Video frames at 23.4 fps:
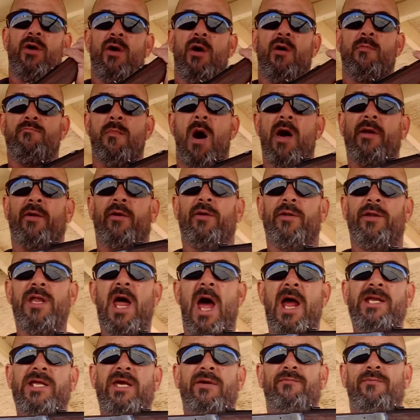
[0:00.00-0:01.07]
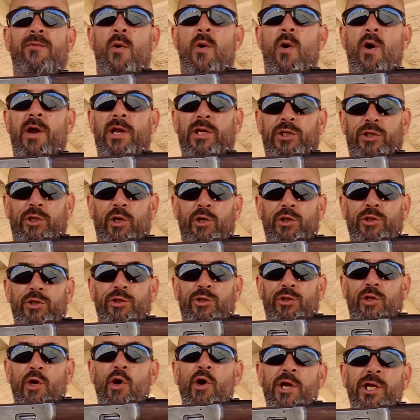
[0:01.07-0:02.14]
model 94. It shoots
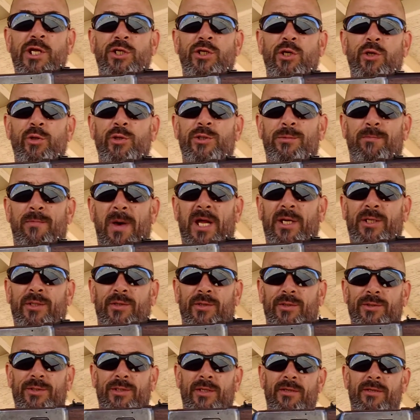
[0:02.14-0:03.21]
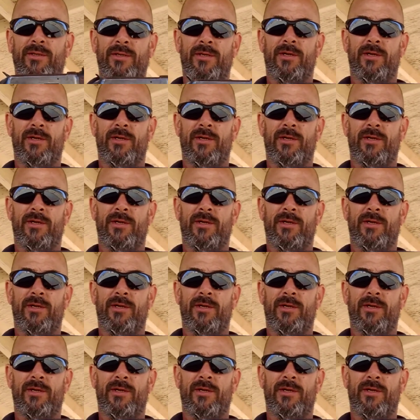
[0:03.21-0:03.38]
32 specials.